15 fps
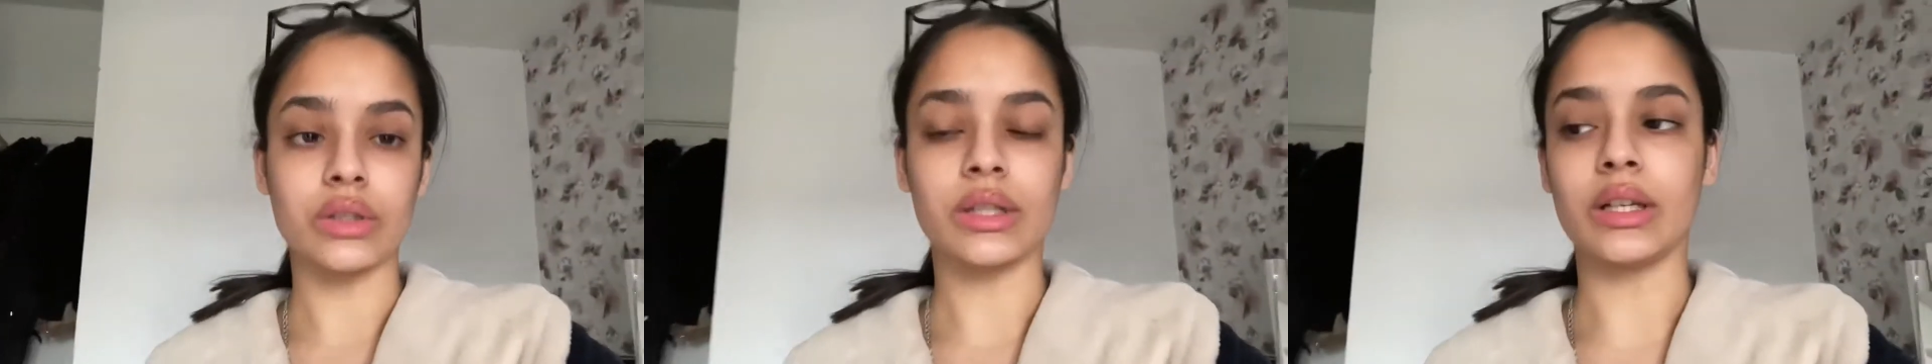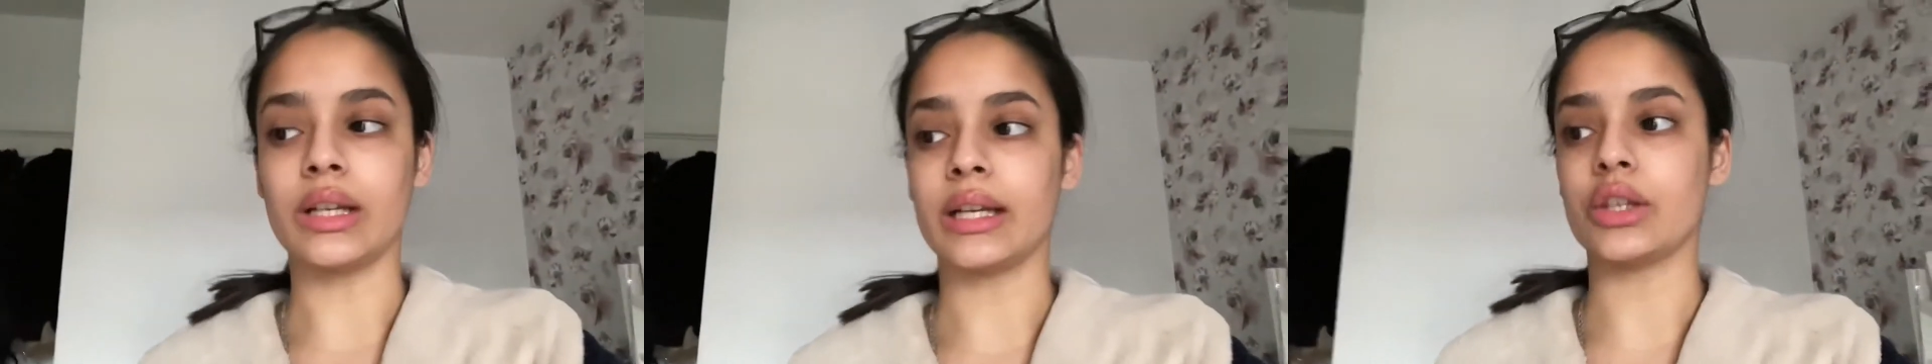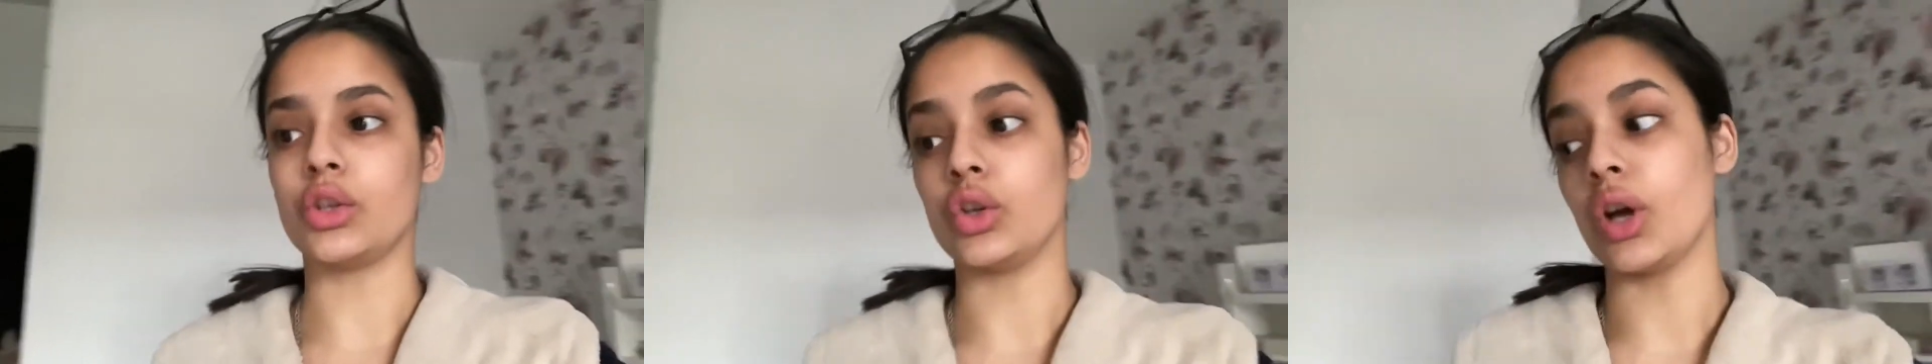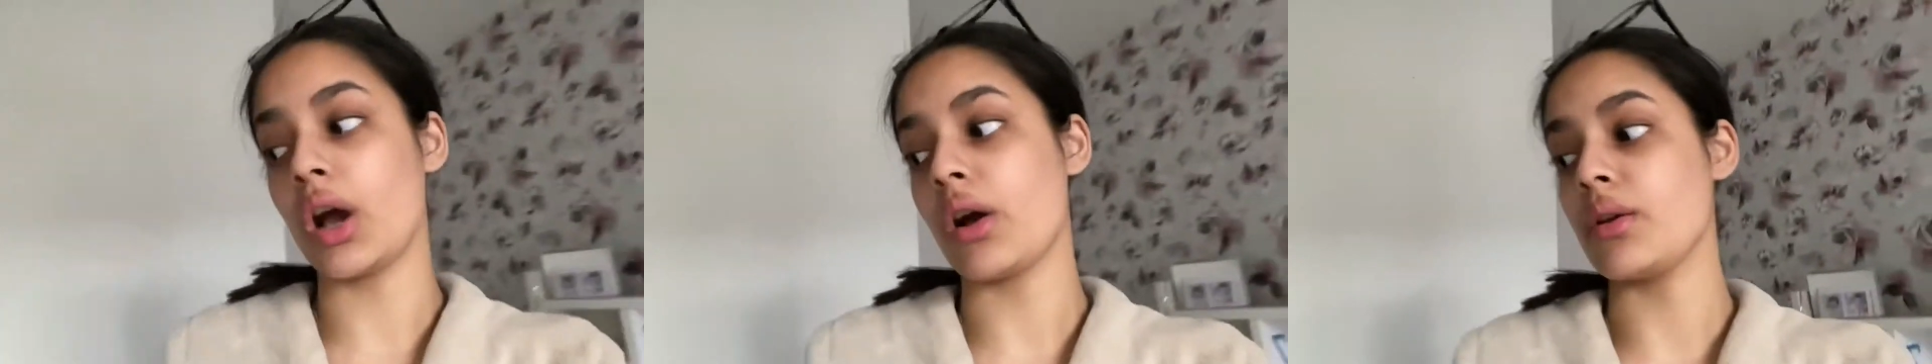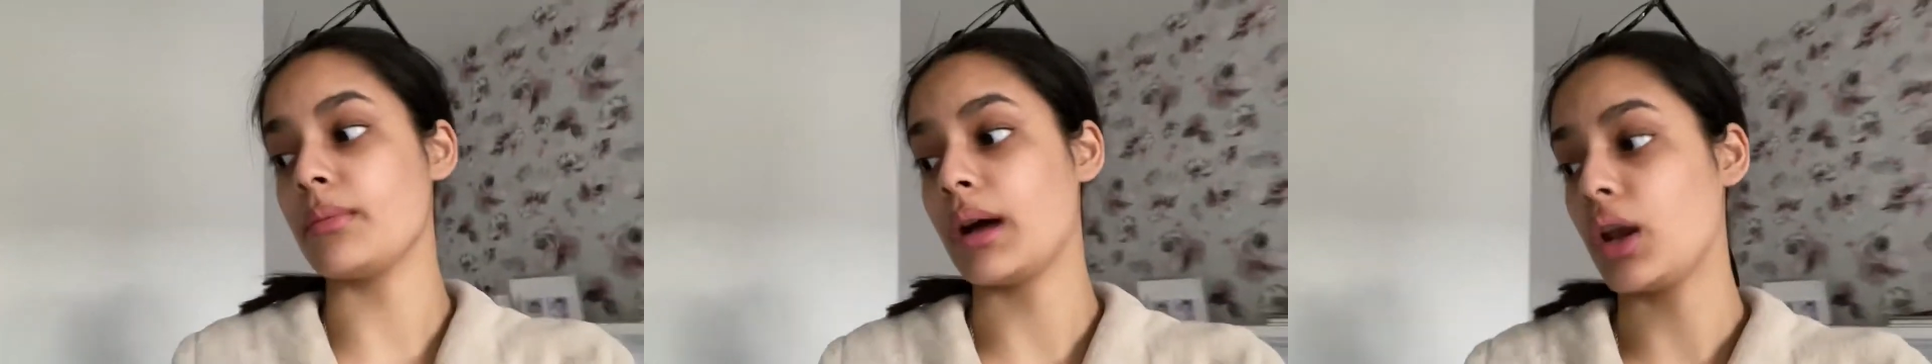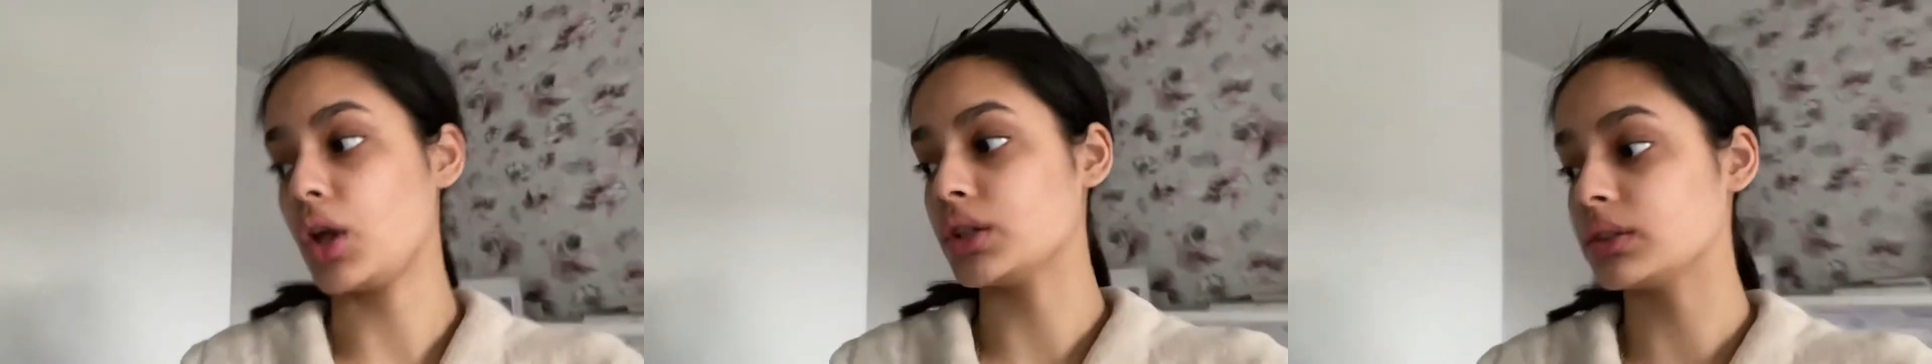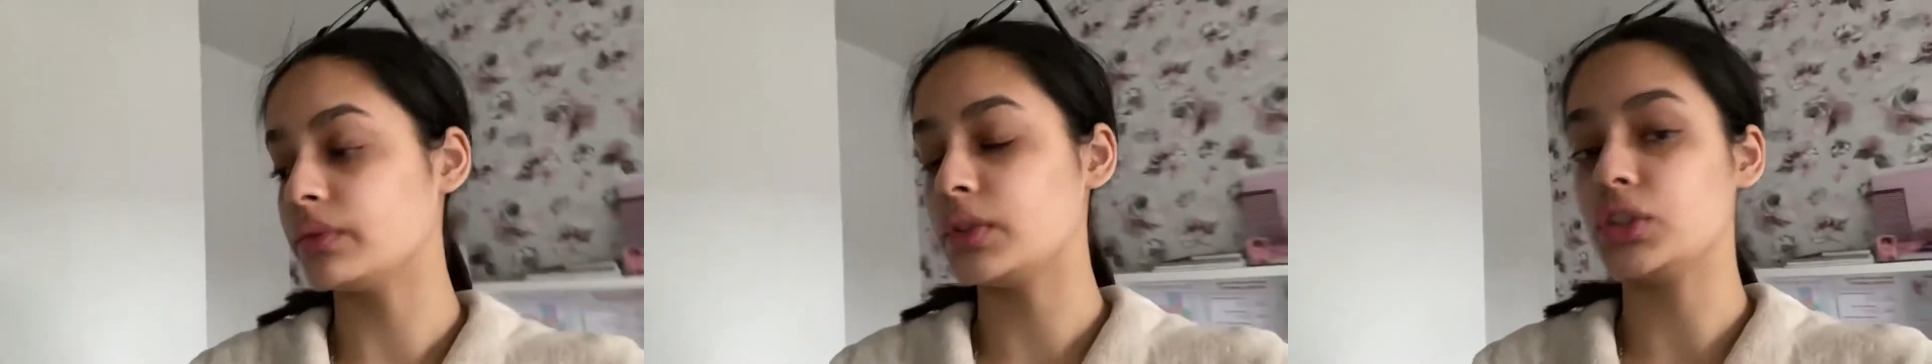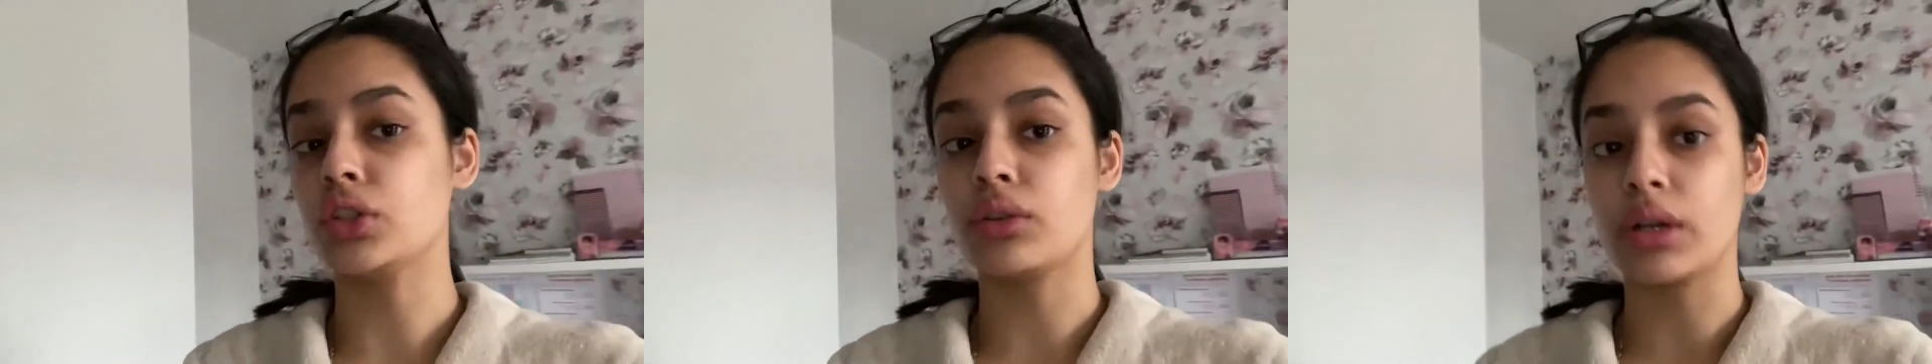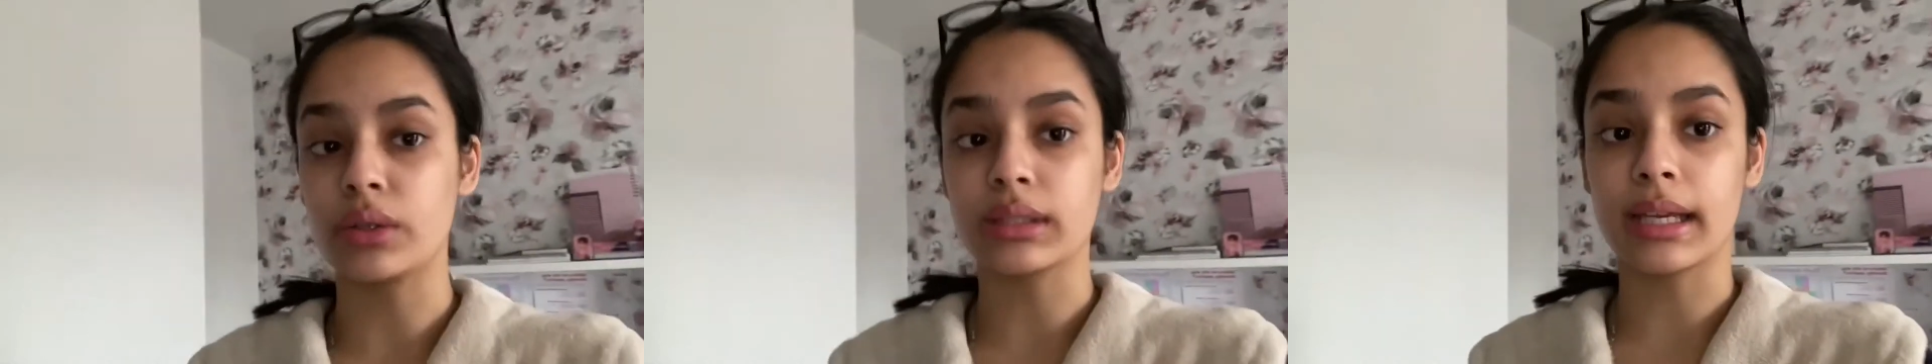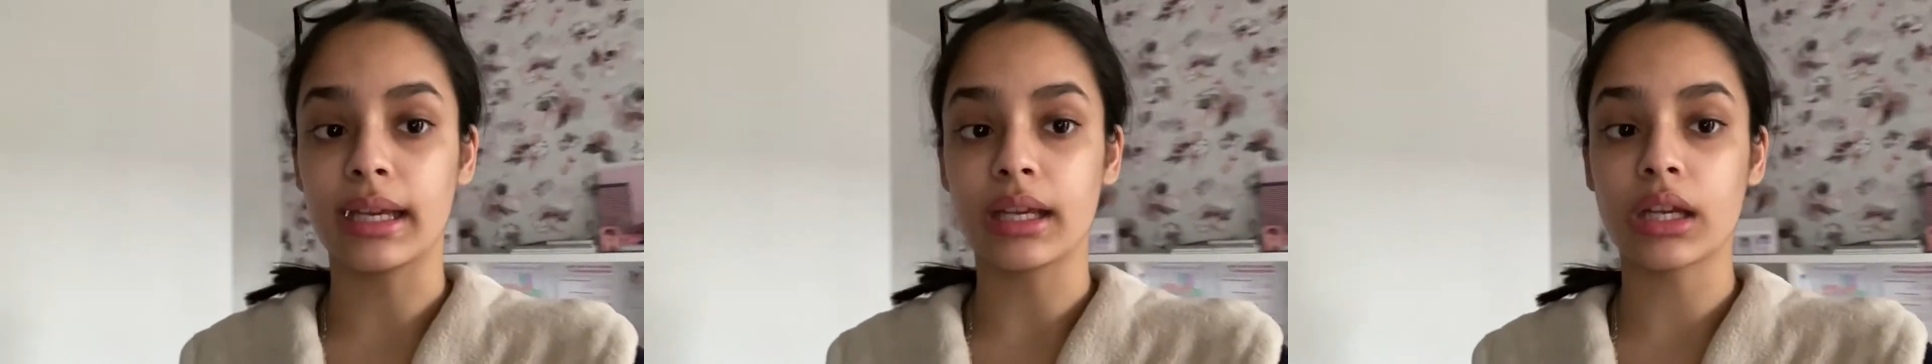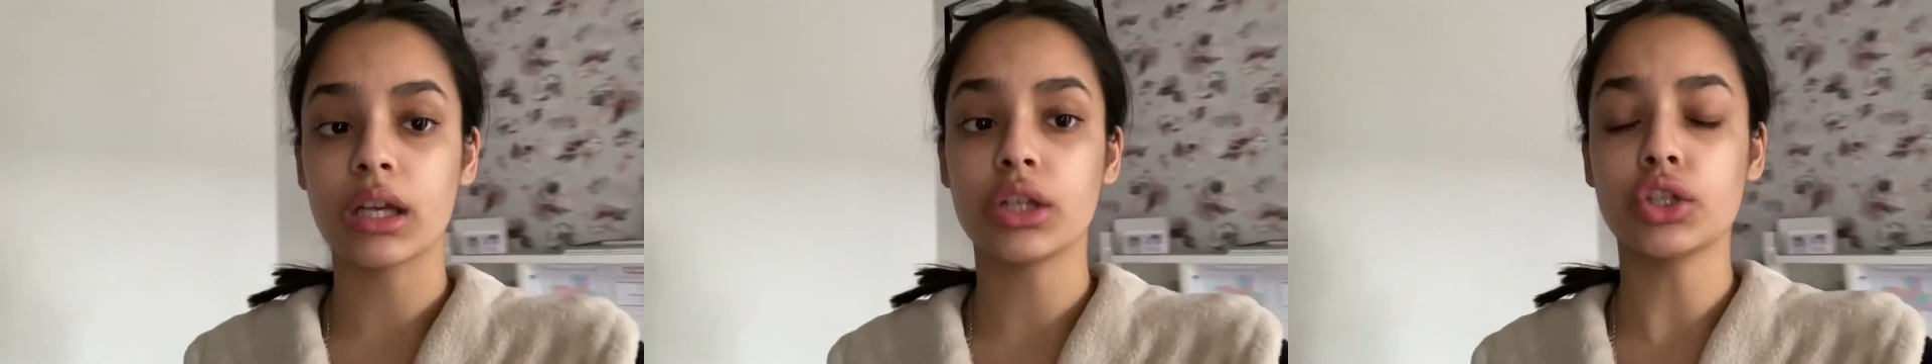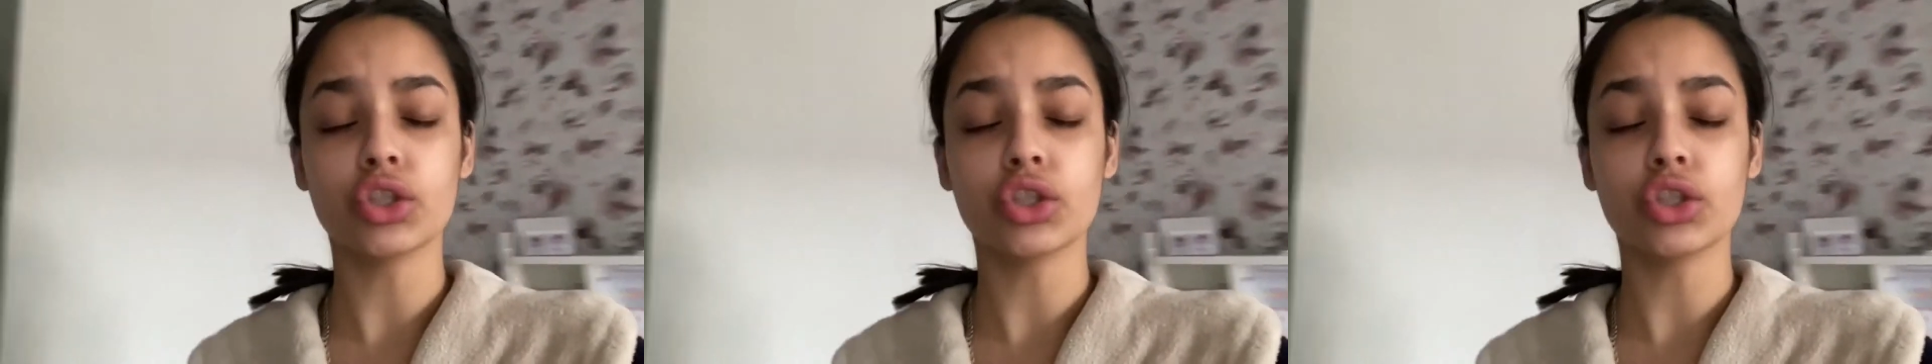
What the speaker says: So like, you know how in my last video I was like